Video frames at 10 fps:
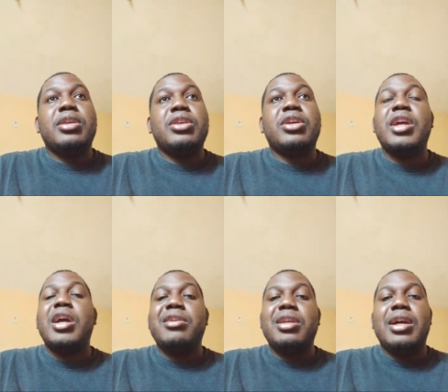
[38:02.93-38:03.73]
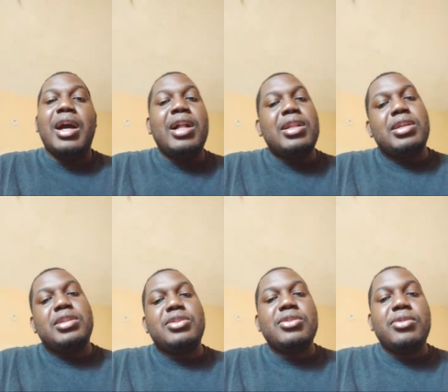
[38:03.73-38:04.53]
you can really alter the
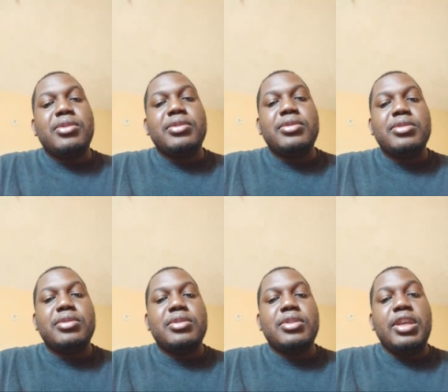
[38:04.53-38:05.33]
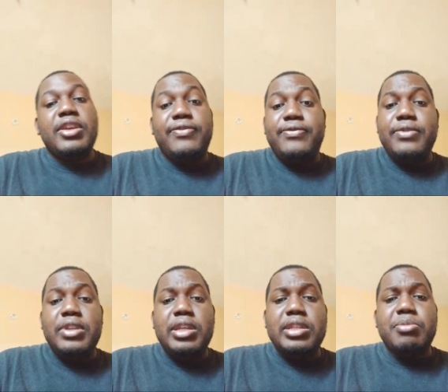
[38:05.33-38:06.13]
sound if
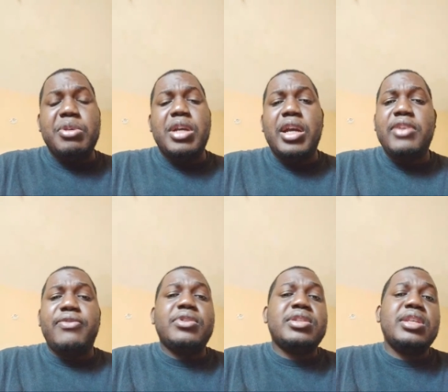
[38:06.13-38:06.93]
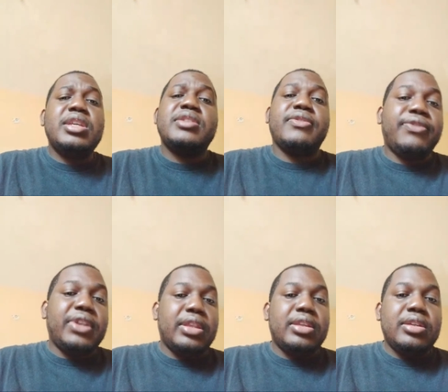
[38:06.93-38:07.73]
needs be or if you see it's
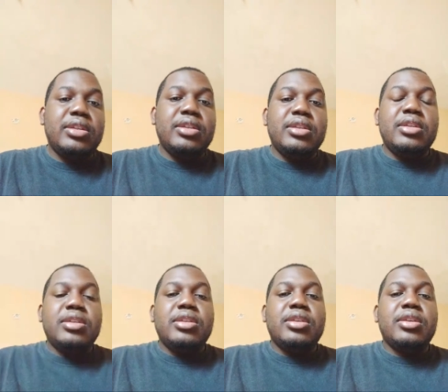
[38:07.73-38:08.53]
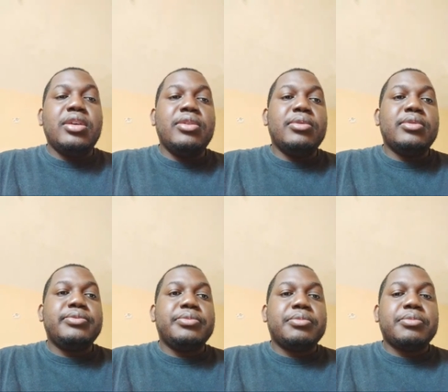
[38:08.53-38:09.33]
fit, you know,
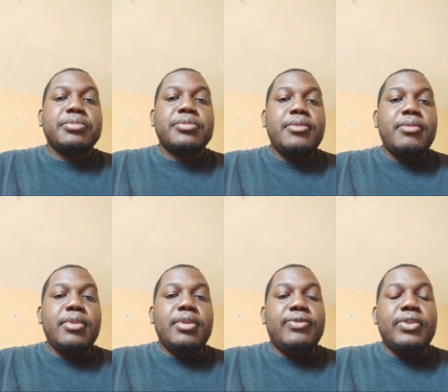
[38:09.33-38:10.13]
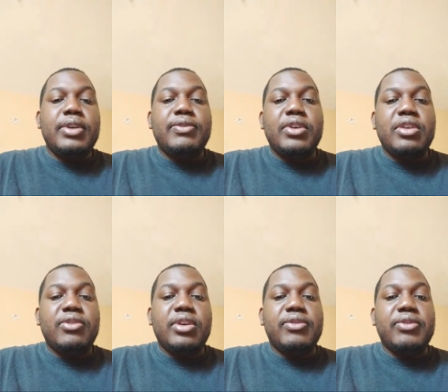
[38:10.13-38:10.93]
for
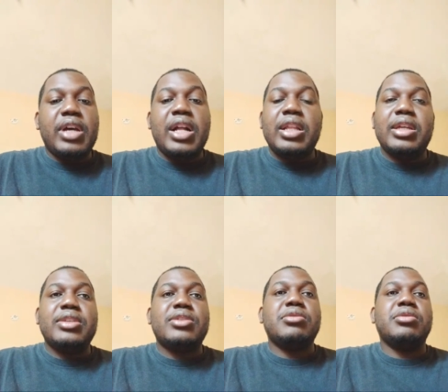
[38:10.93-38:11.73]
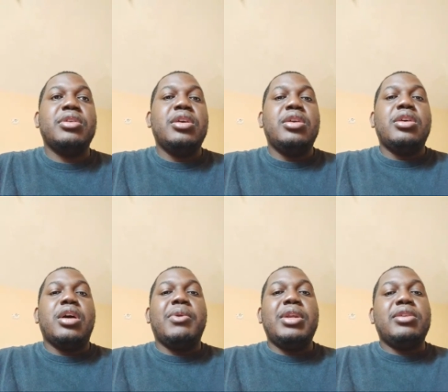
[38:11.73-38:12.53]
alter the sound.
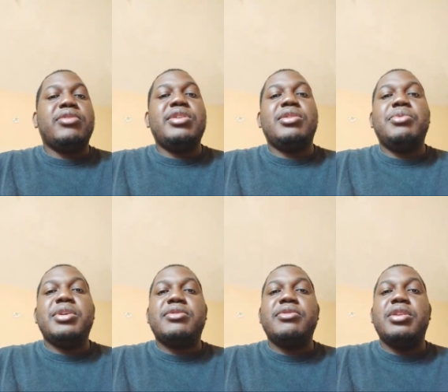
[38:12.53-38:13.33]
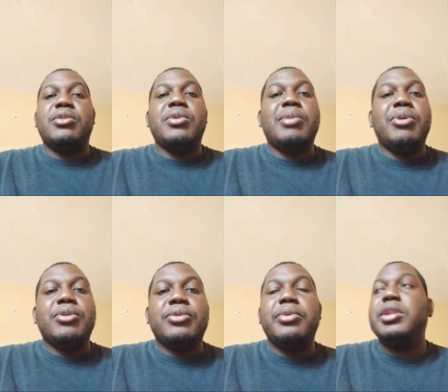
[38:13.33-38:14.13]
And one of the great ways to really go
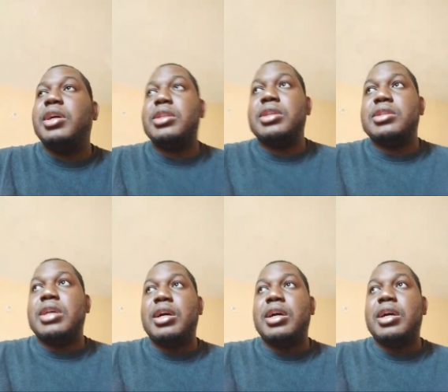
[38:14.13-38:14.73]
about doing that is